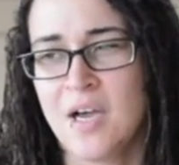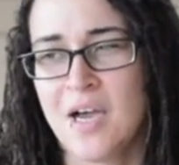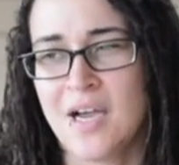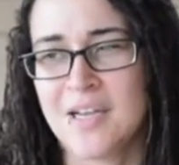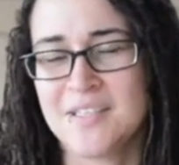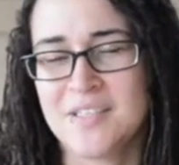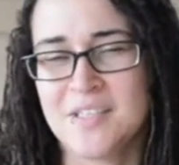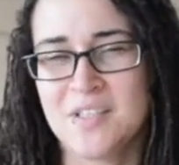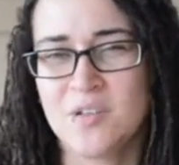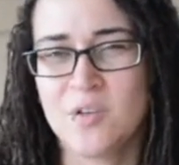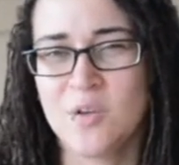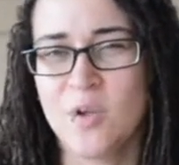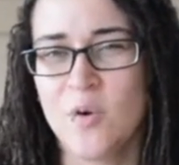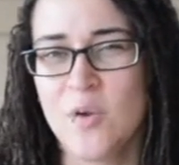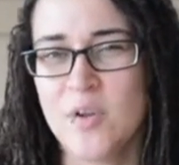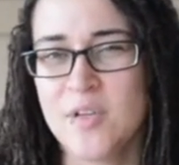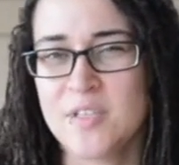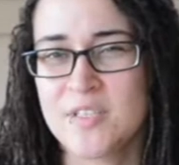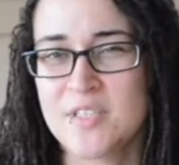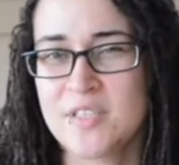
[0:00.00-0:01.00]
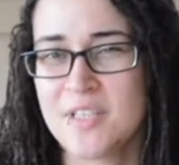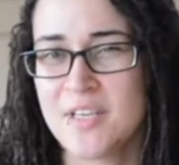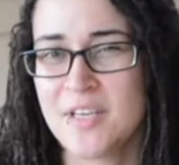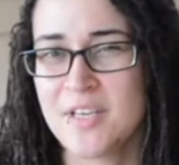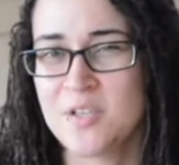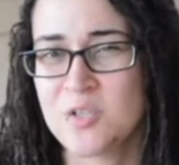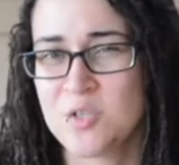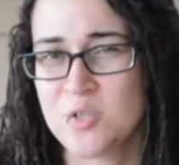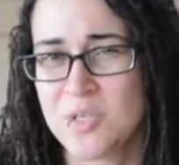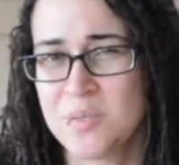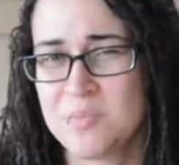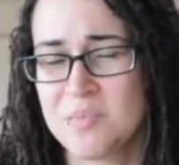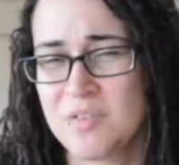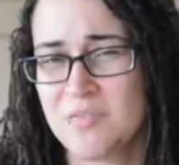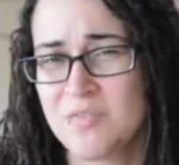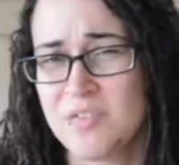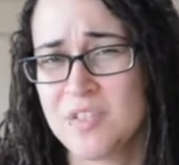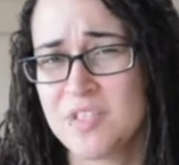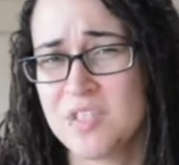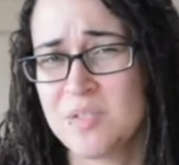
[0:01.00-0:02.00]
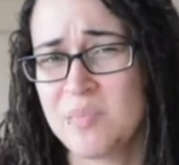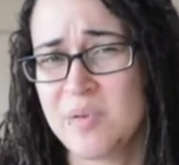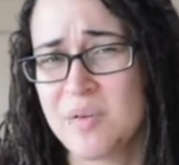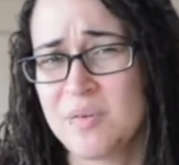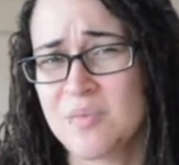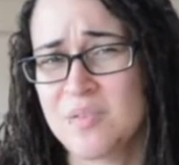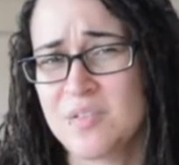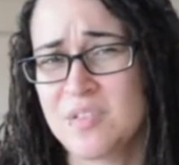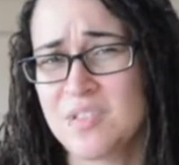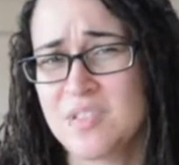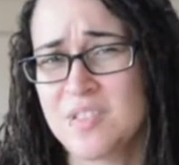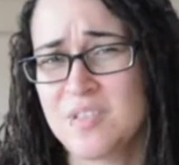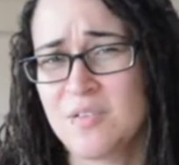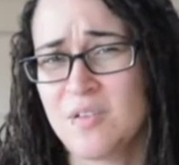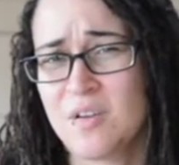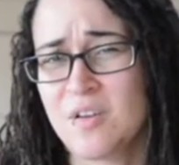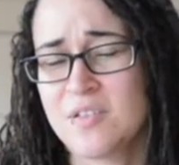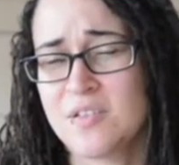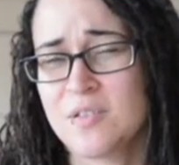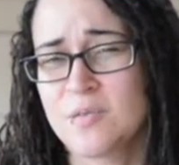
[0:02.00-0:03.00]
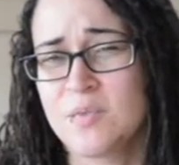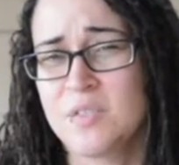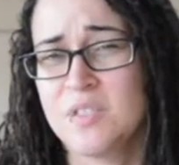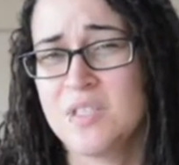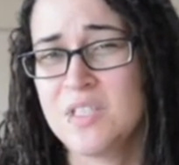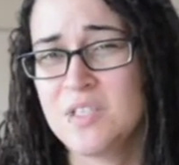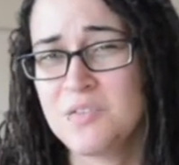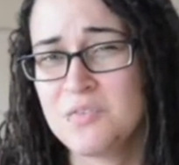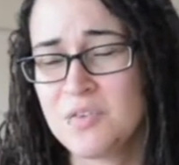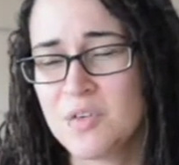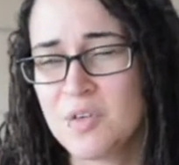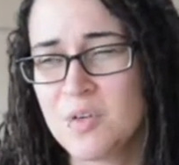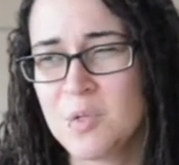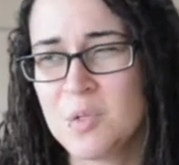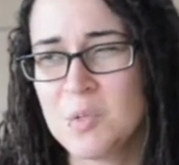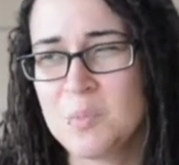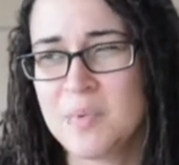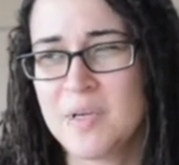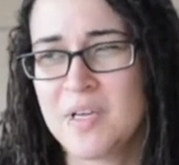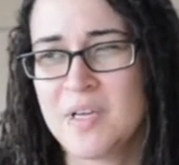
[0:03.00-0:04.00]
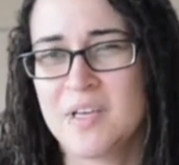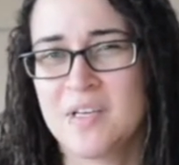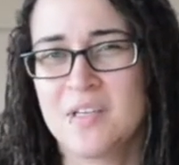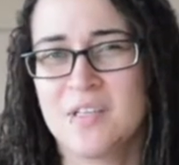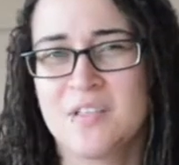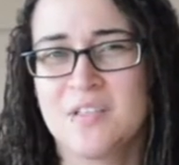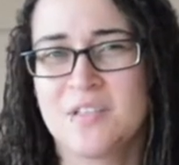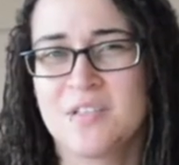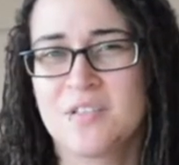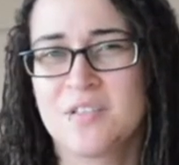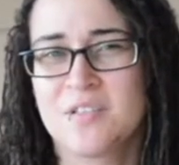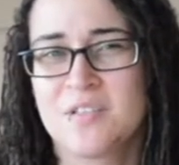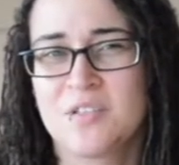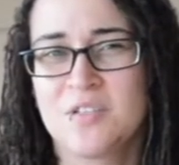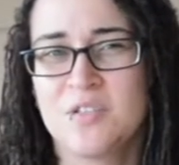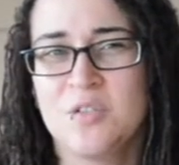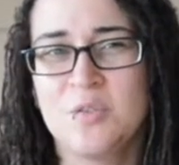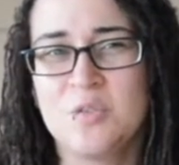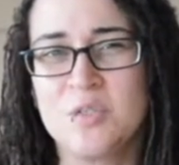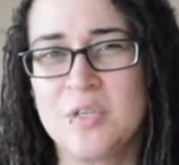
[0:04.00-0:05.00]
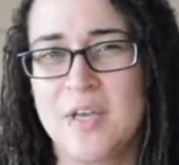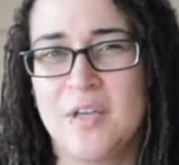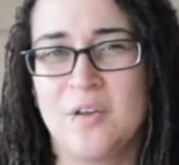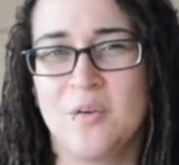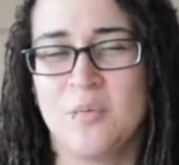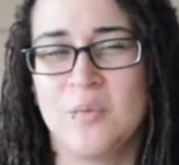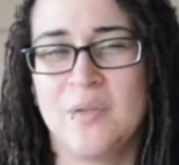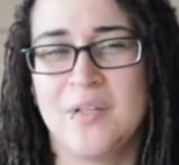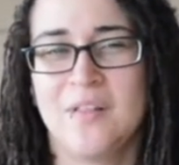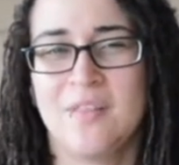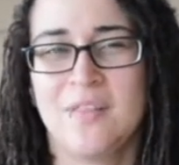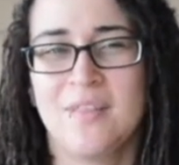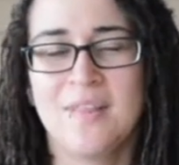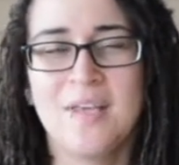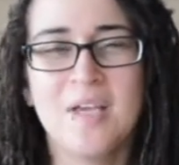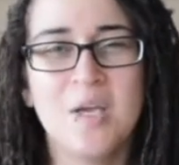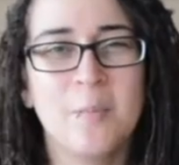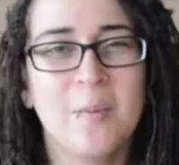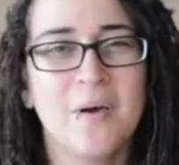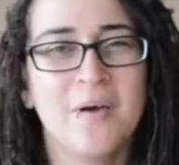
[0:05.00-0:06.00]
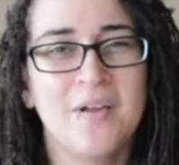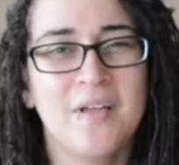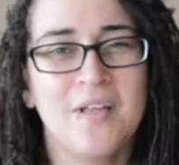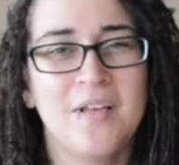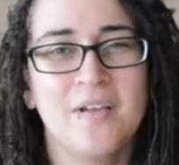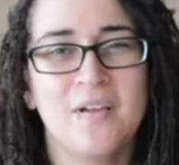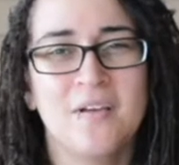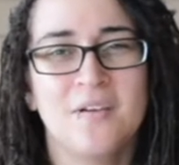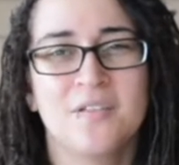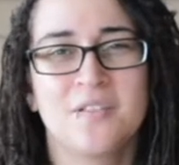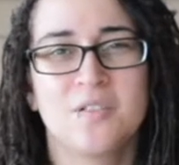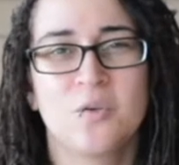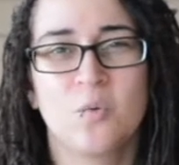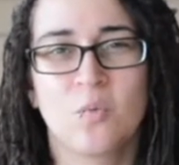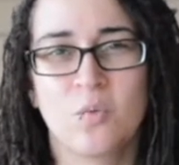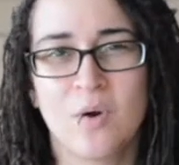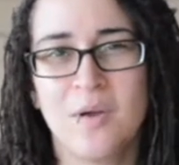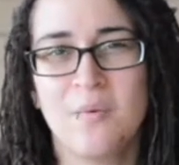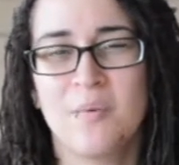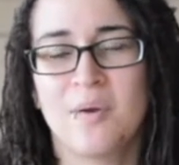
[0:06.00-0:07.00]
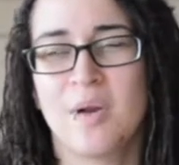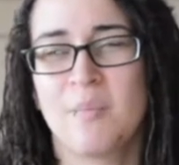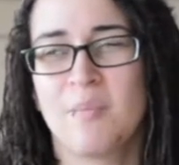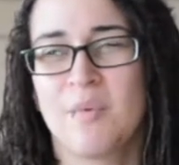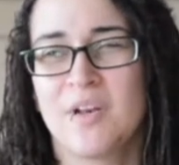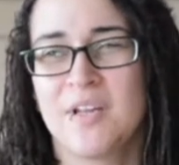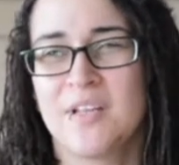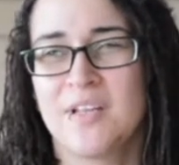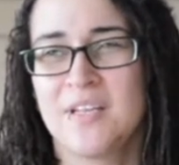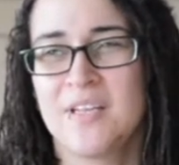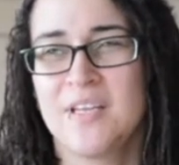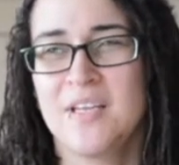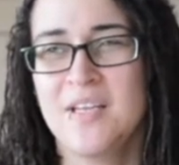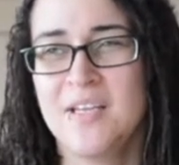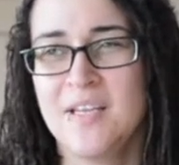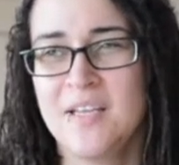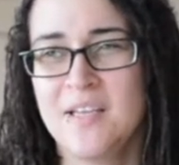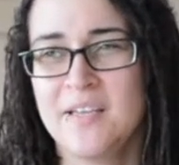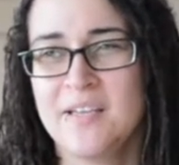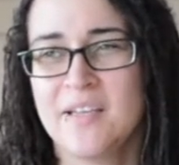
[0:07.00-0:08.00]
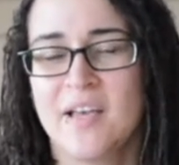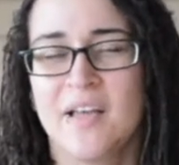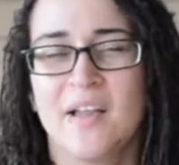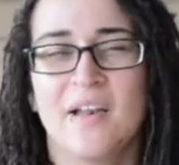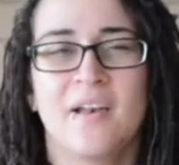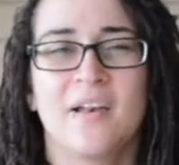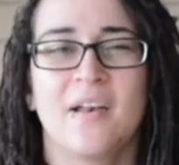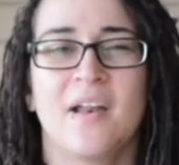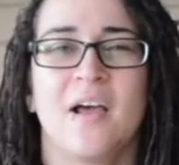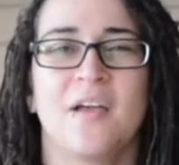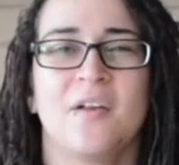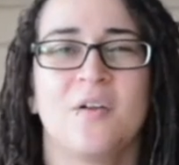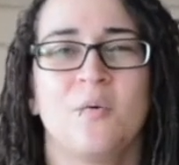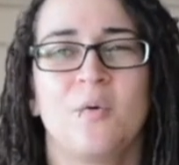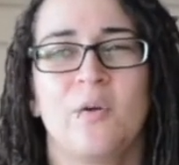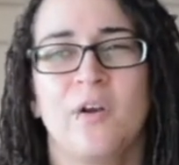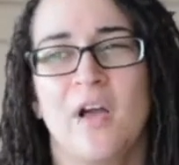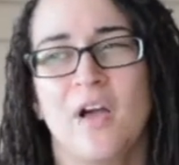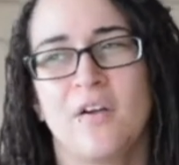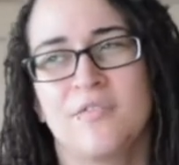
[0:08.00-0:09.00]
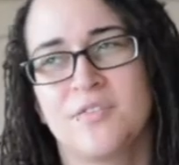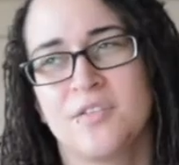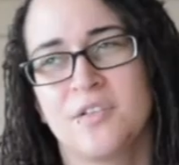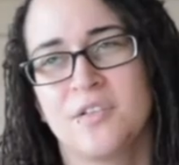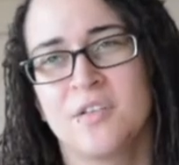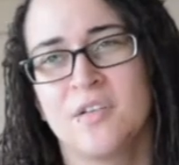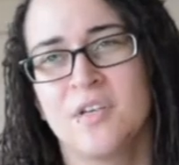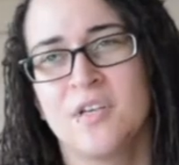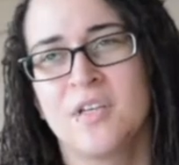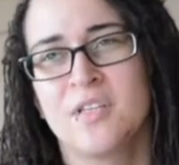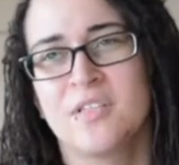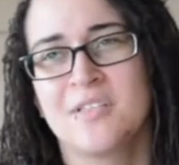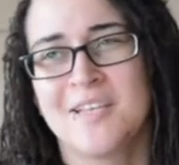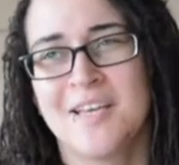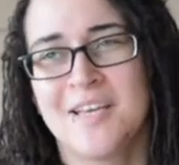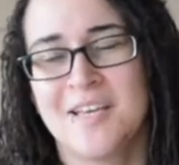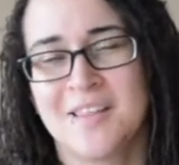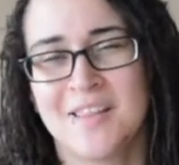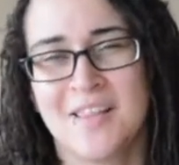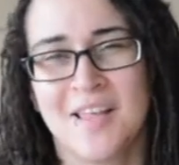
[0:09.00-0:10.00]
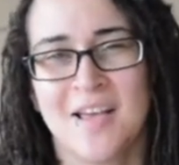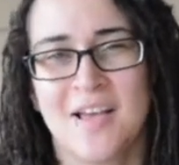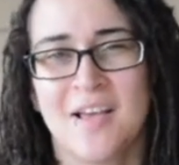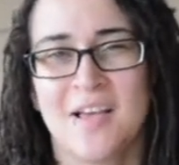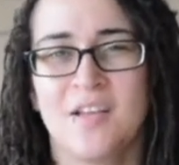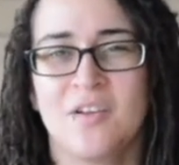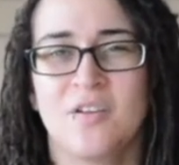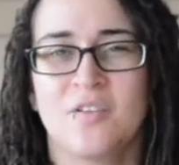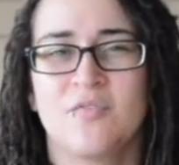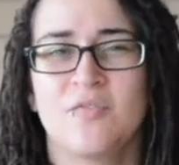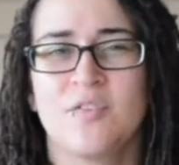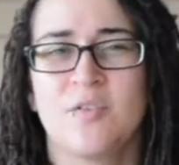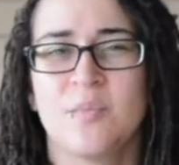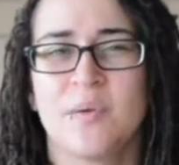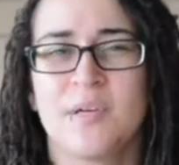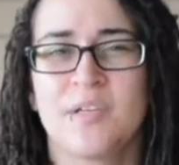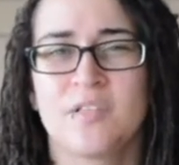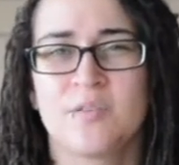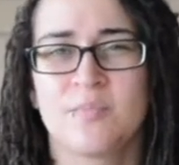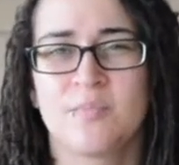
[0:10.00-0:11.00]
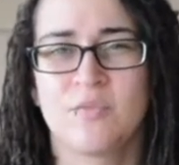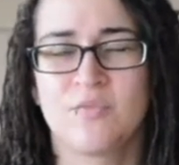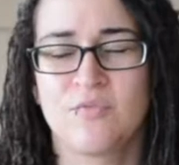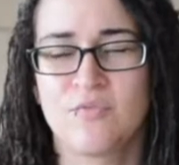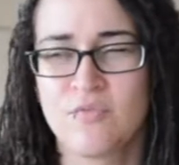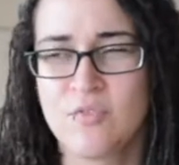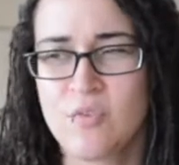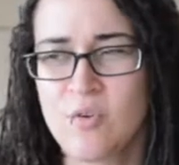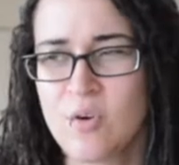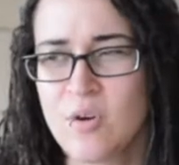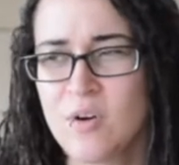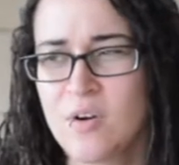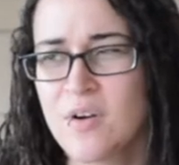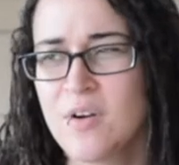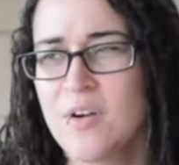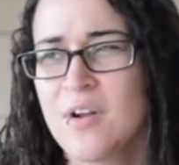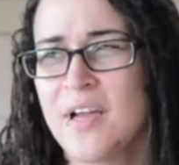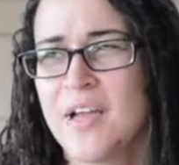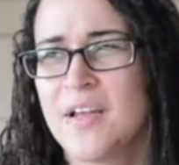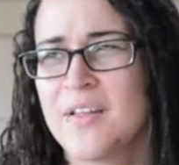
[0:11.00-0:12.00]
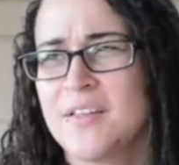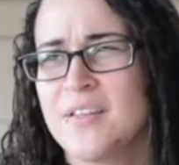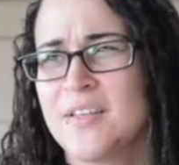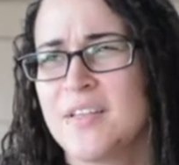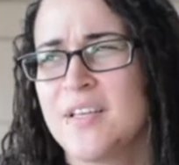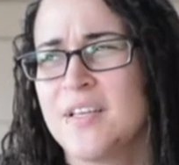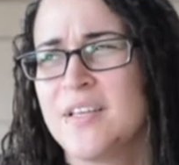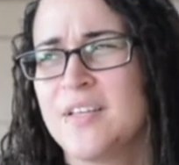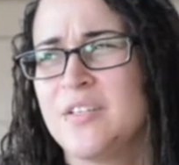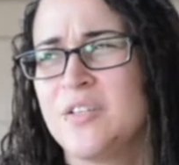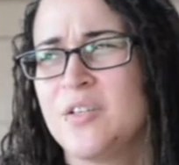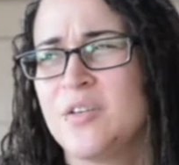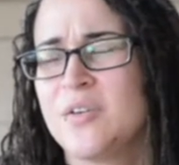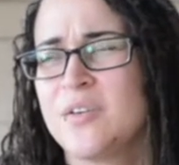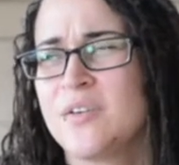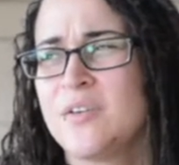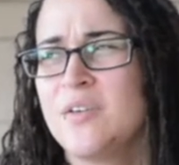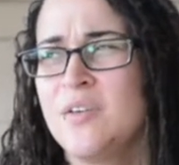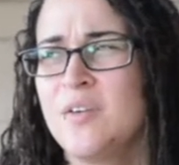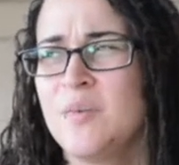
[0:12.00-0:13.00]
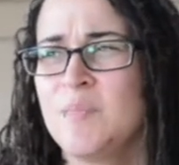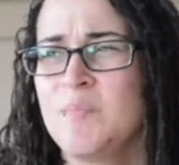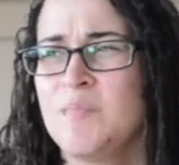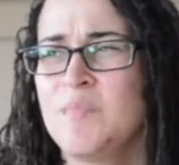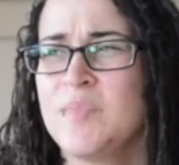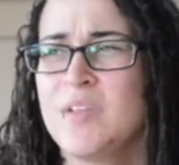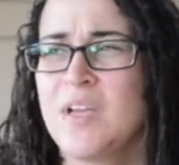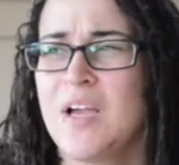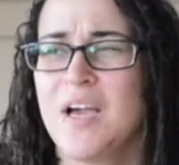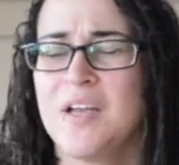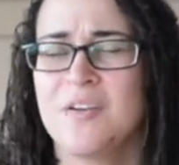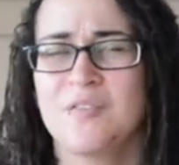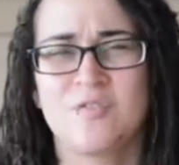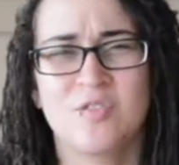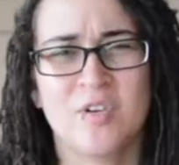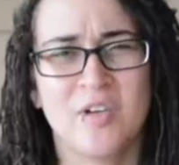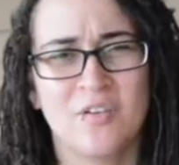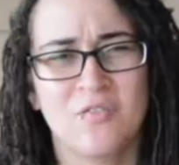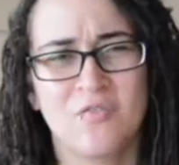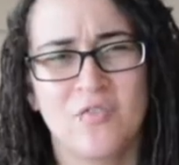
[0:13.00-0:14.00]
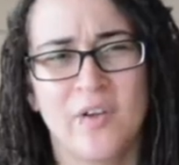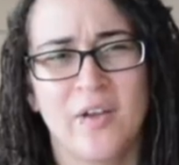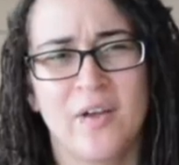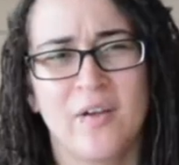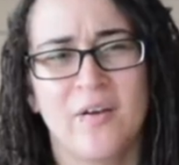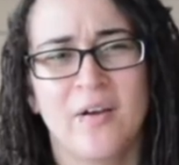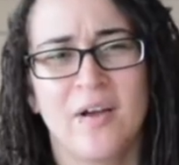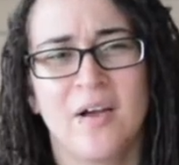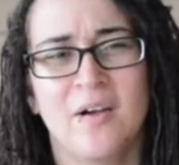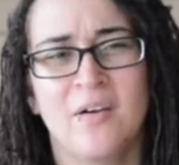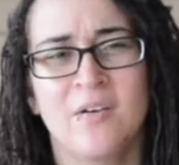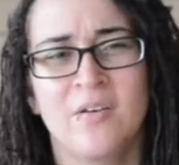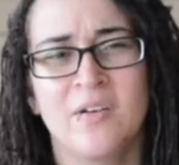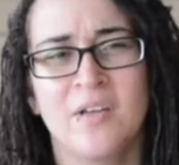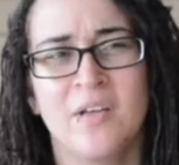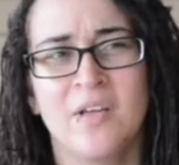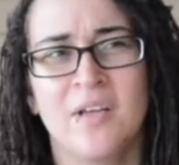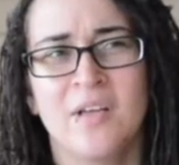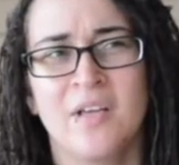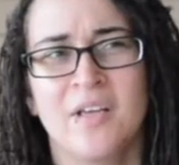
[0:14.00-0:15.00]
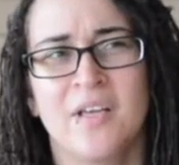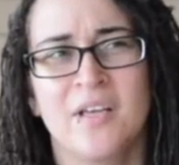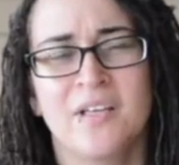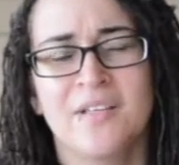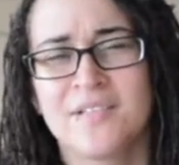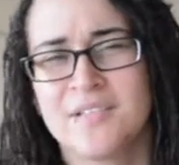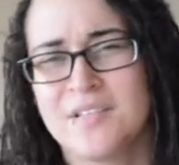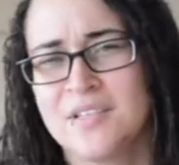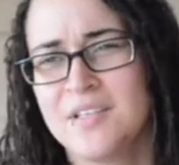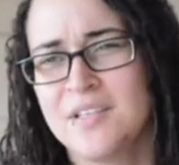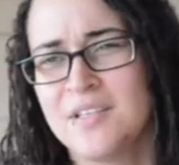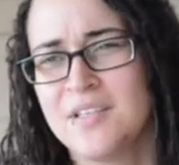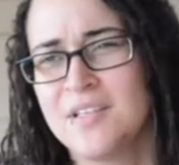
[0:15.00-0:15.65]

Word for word: I didn't notice an extreme difference, but it was still also difficult because usually I don't really think about it either until right when I'm ready to eat, and I don't want to have to take that a few minutes before, and then you're kind of trying to figure out is